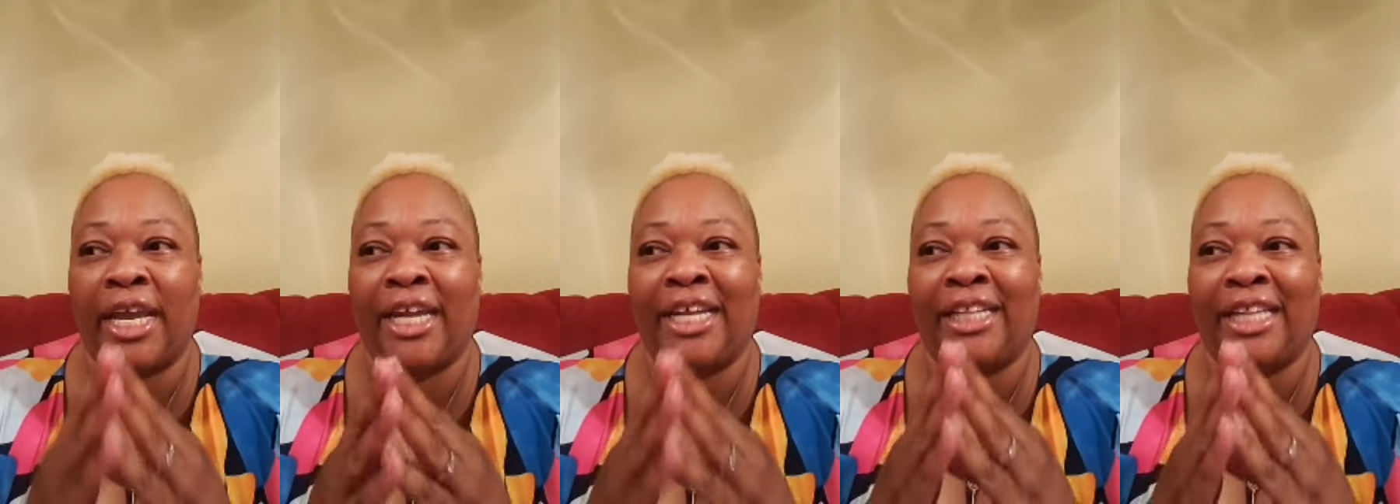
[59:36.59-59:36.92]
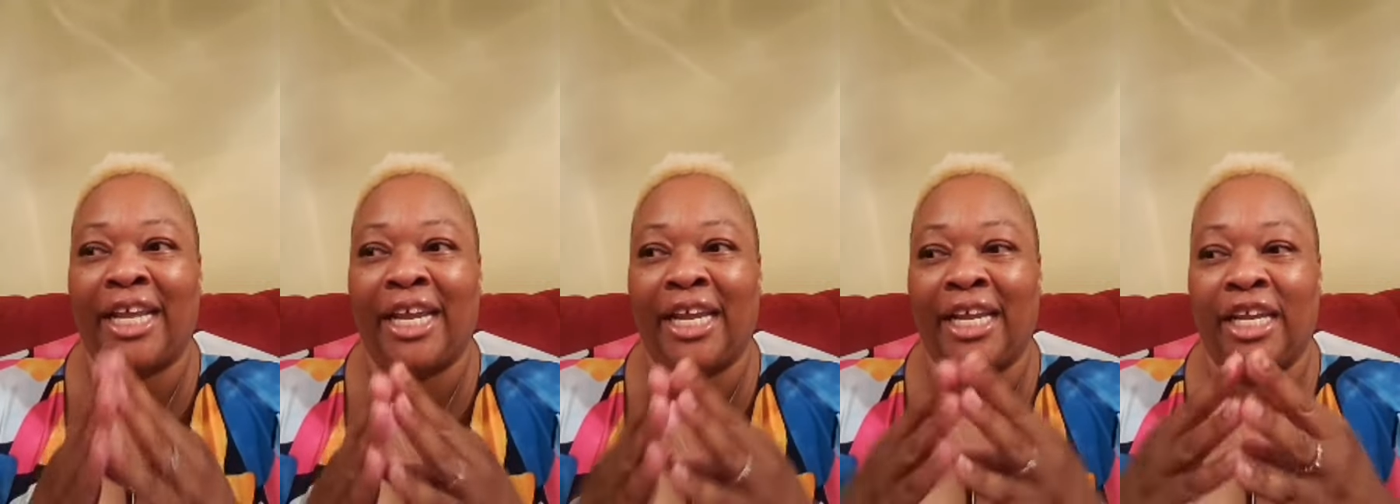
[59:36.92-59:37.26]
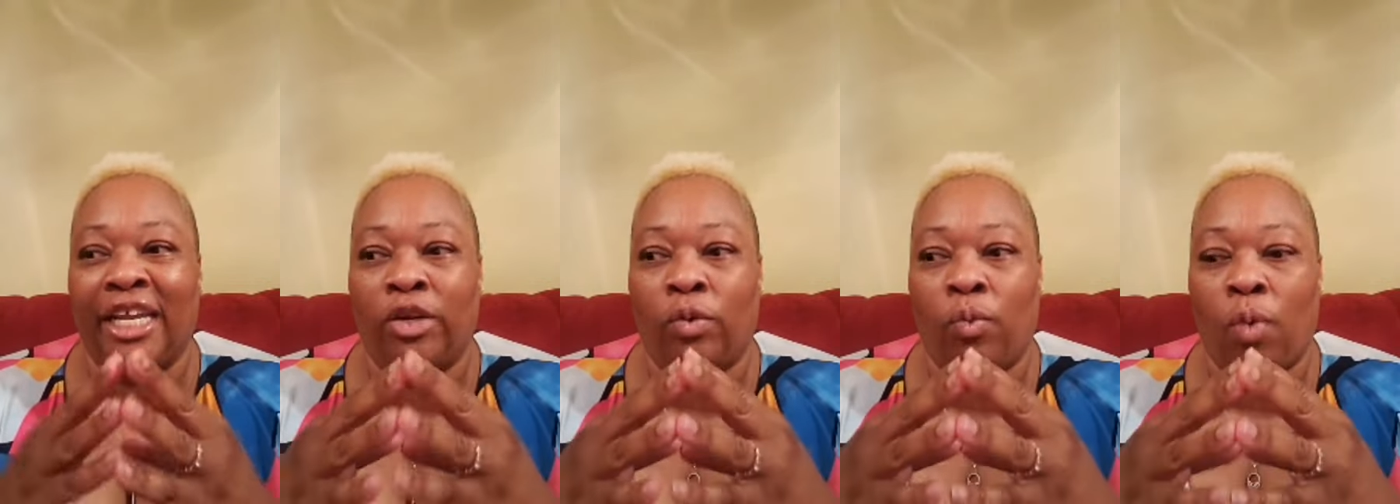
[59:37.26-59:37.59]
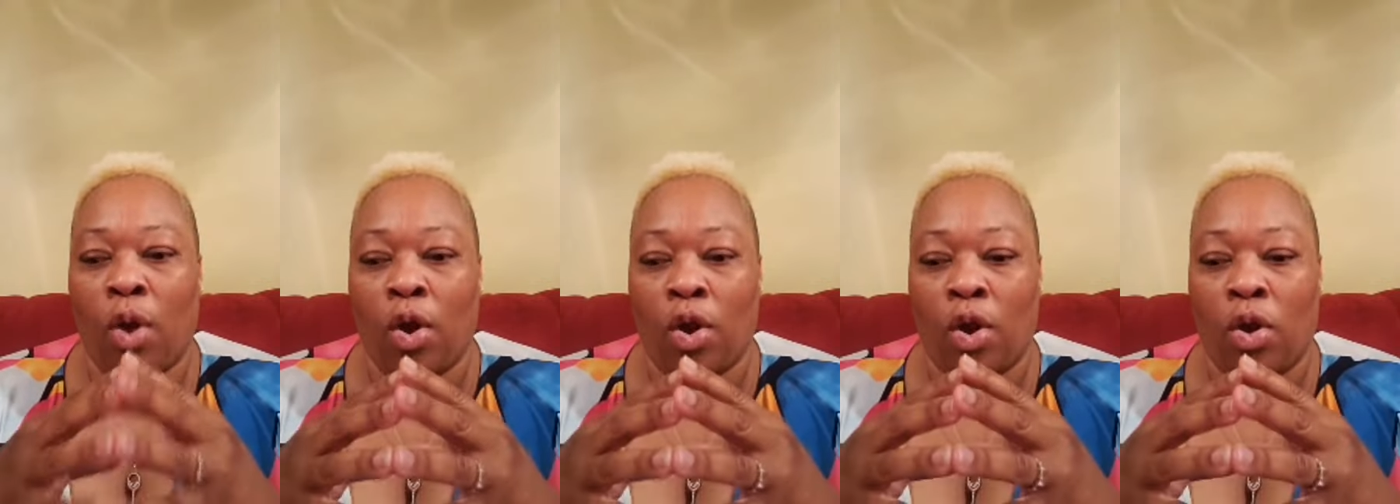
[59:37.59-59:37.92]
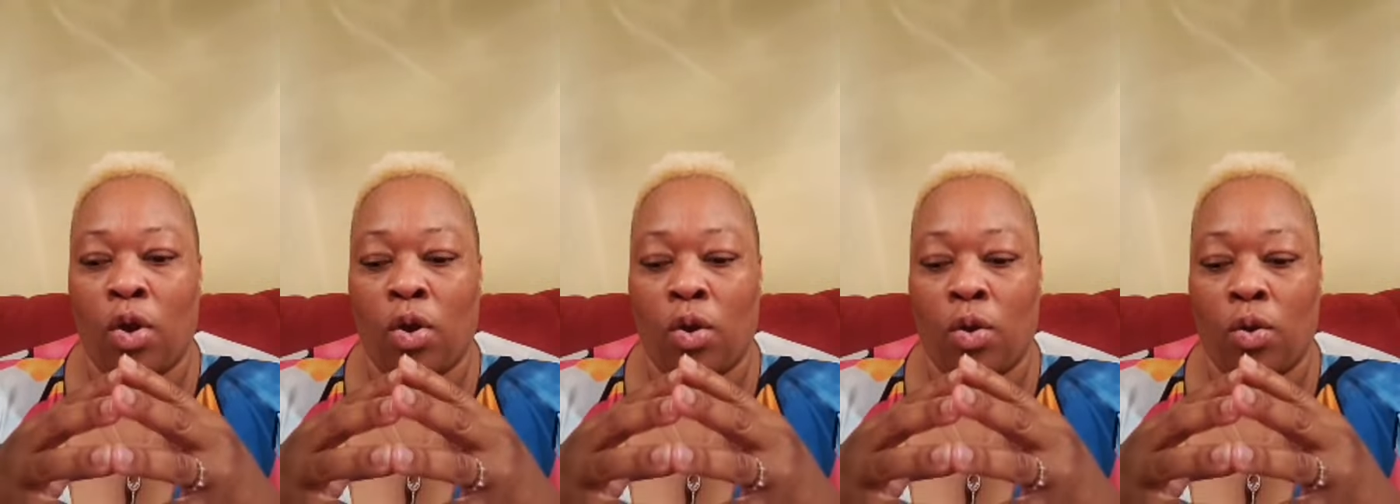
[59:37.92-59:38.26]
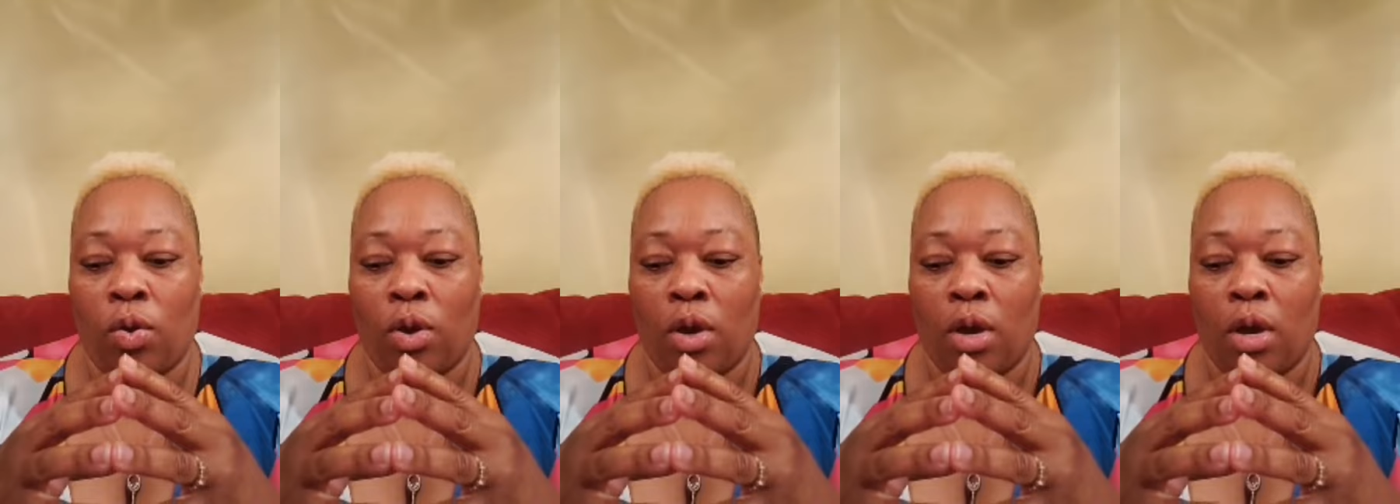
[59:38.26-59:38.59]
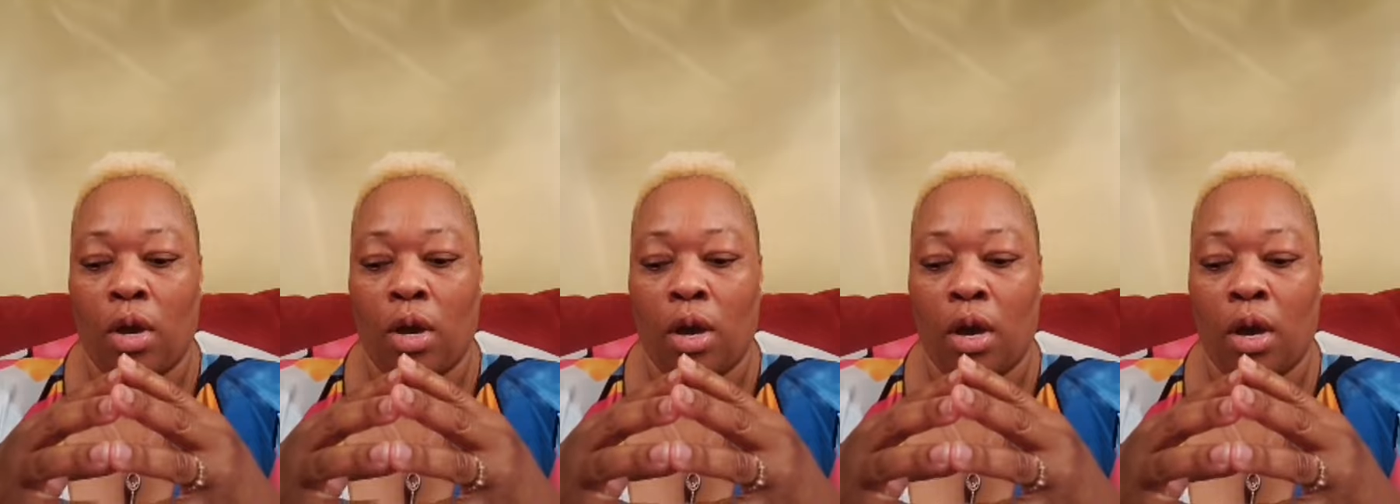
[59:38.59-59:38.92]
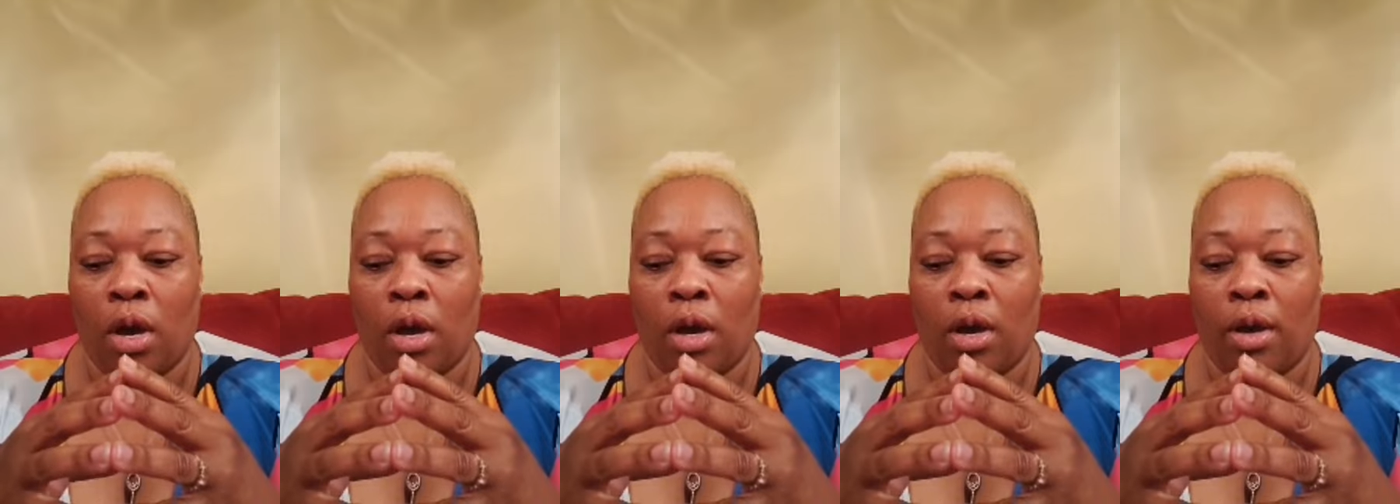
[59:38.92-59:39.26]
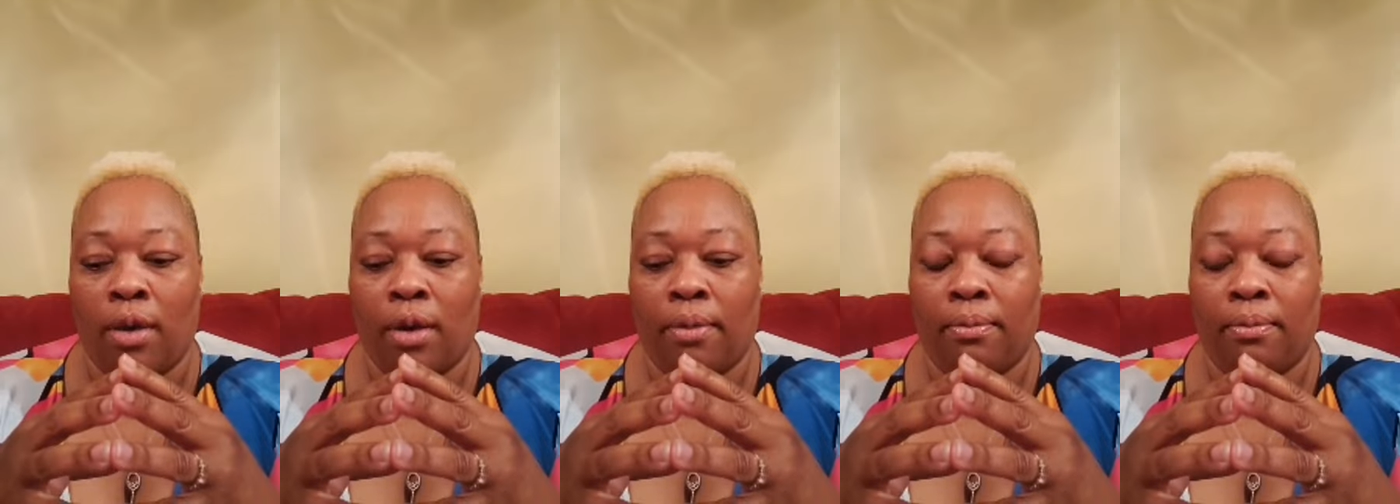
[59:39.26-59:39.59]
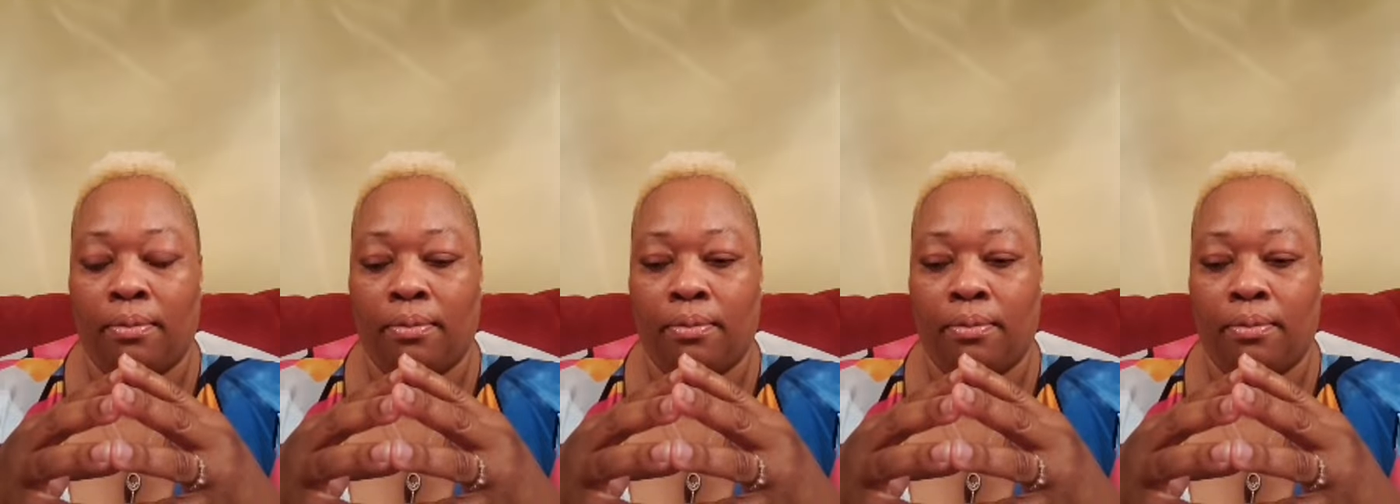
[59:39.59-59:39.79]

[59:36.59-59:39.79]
anything in the world um,